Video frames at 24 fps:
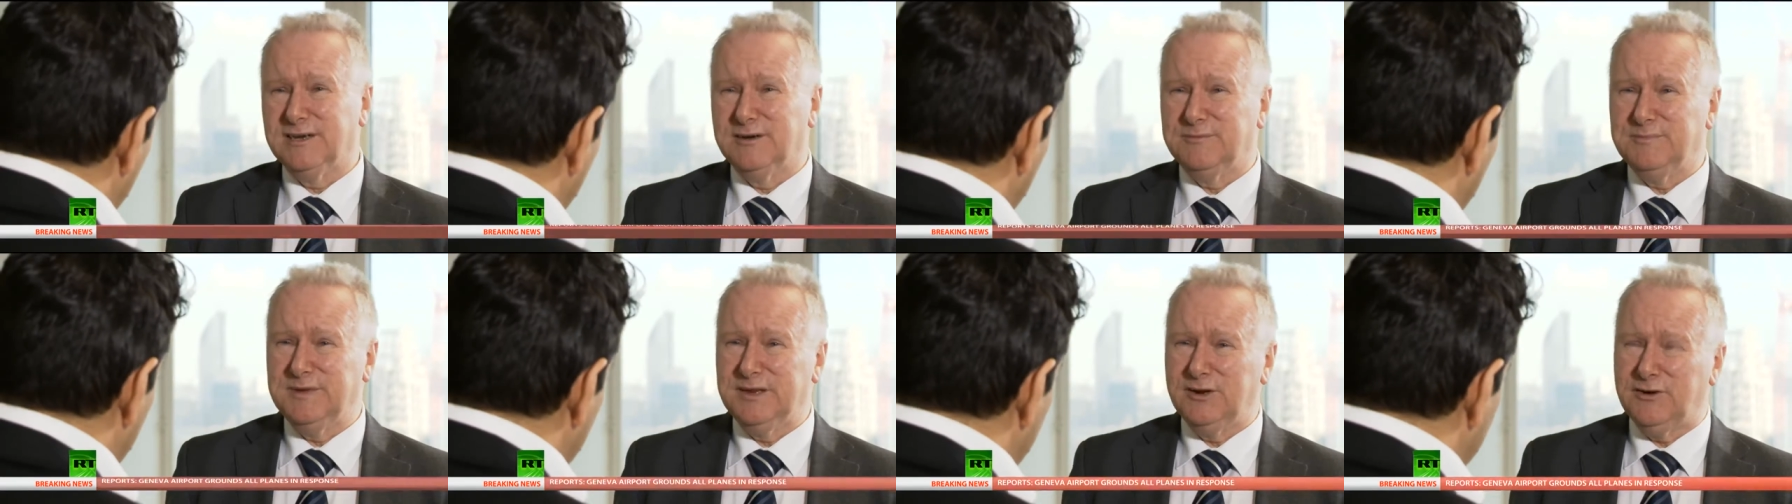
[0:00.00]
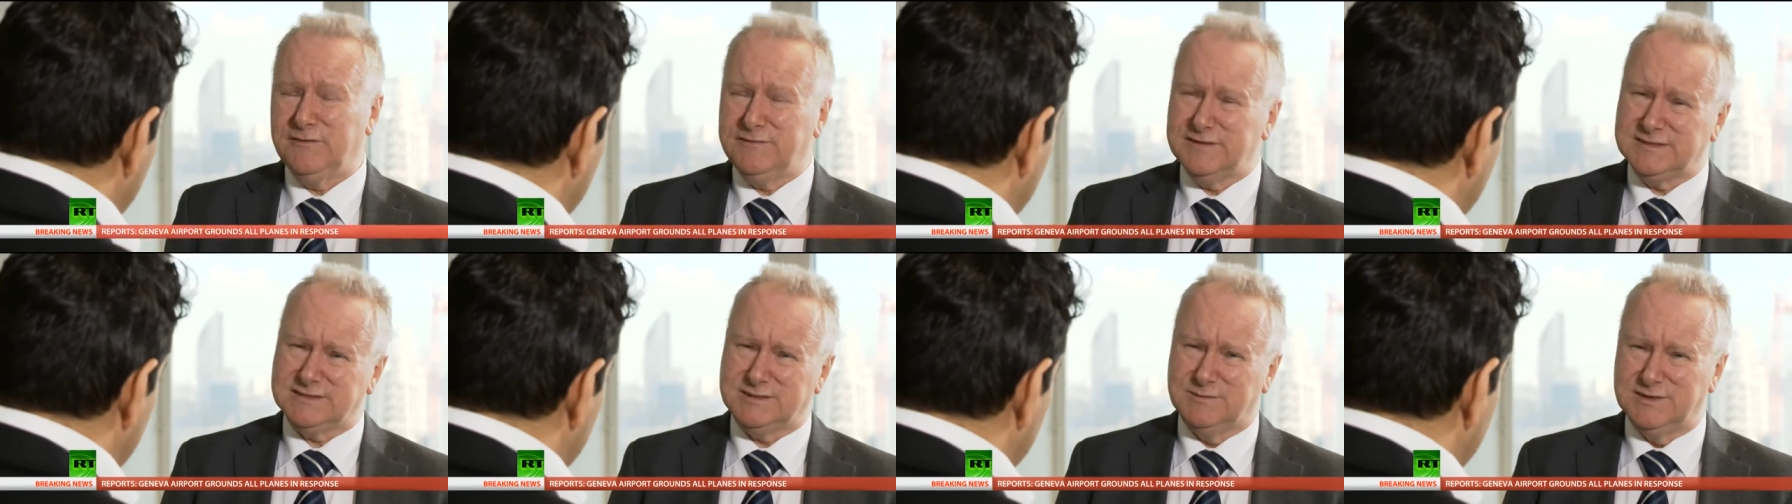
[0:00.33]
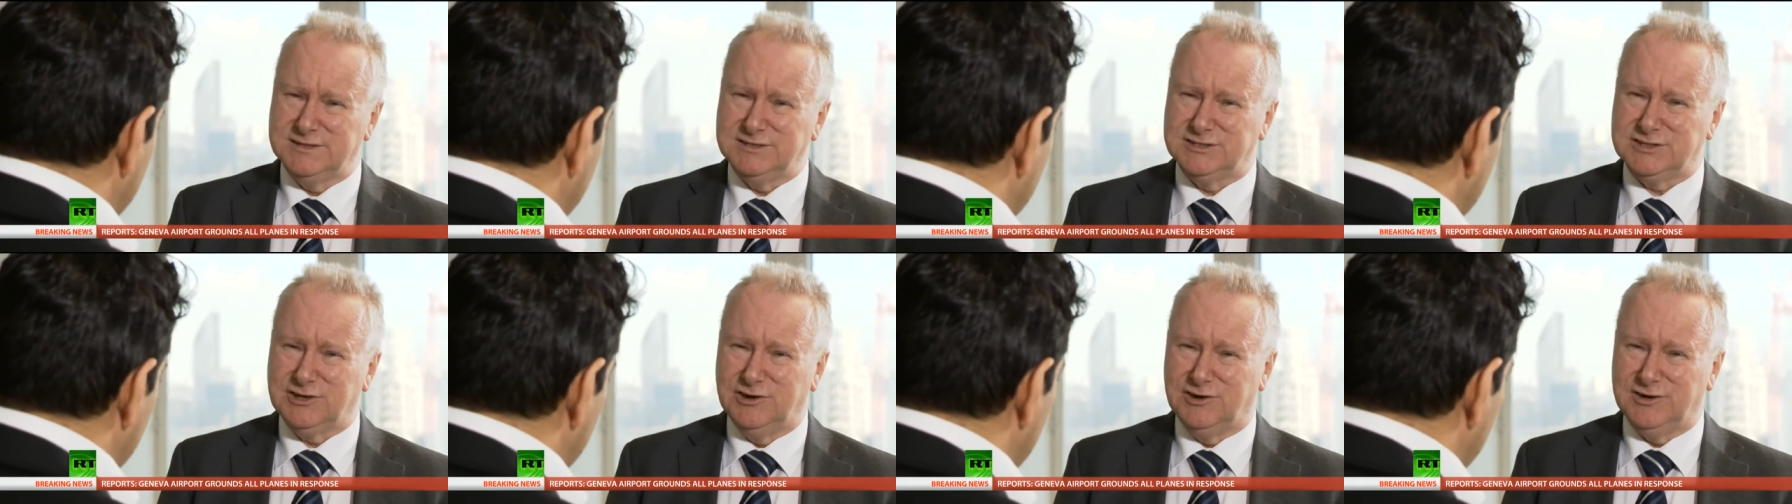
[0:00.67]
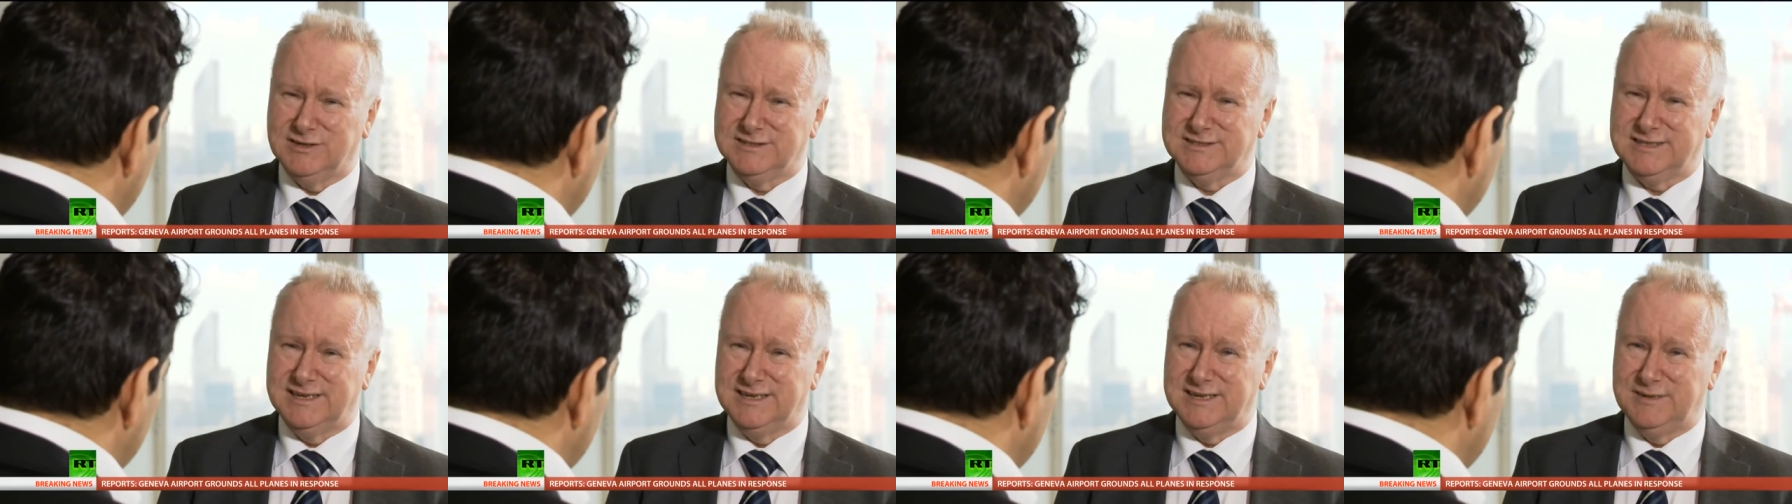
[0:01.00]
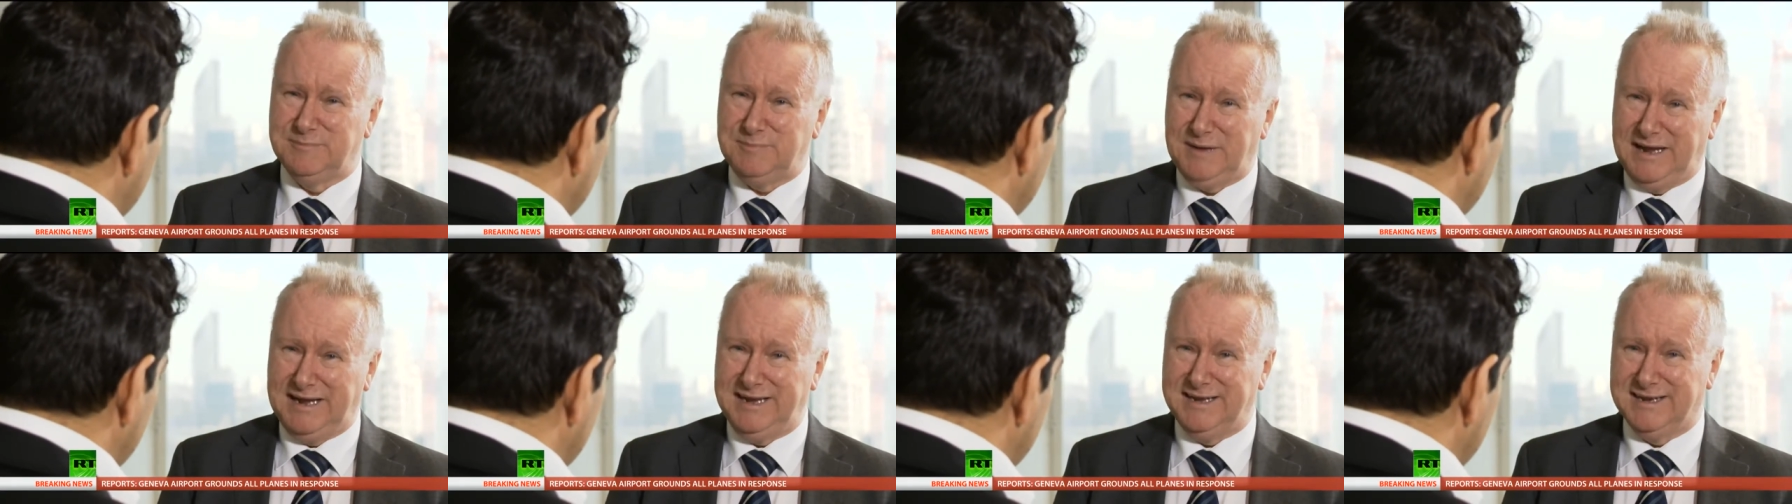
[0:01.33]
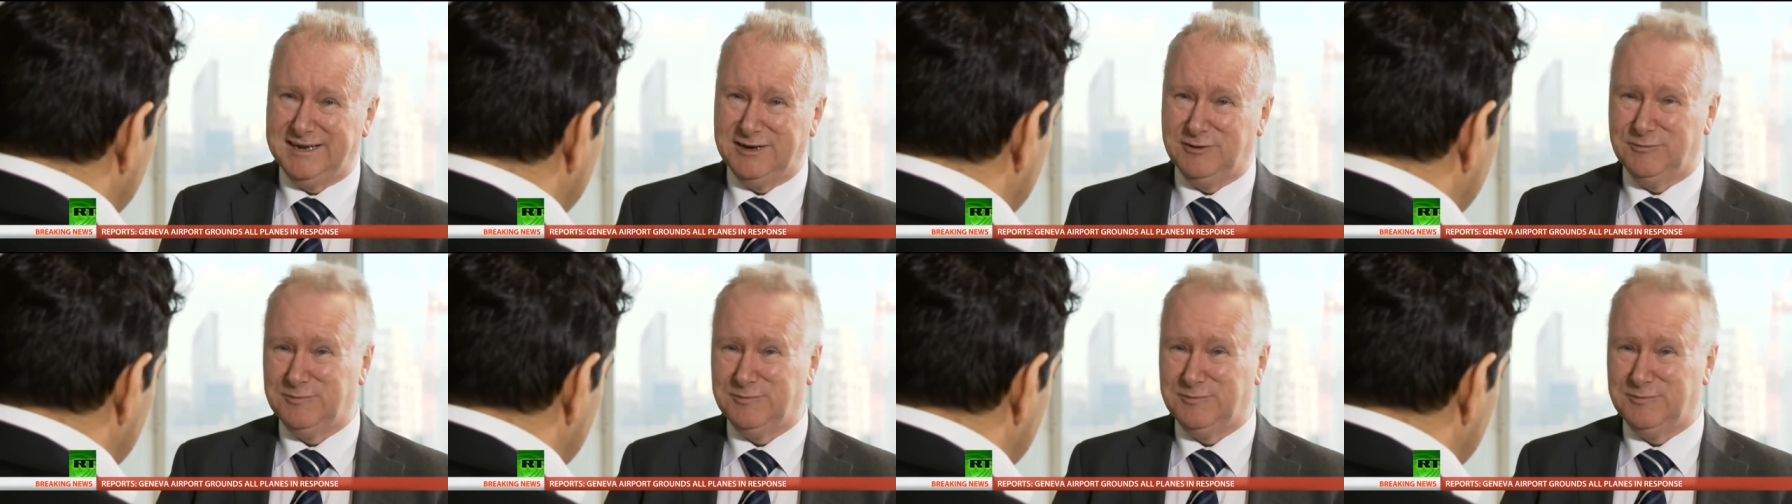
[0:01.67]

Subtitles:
I mean, obviously, once Scotland's independent,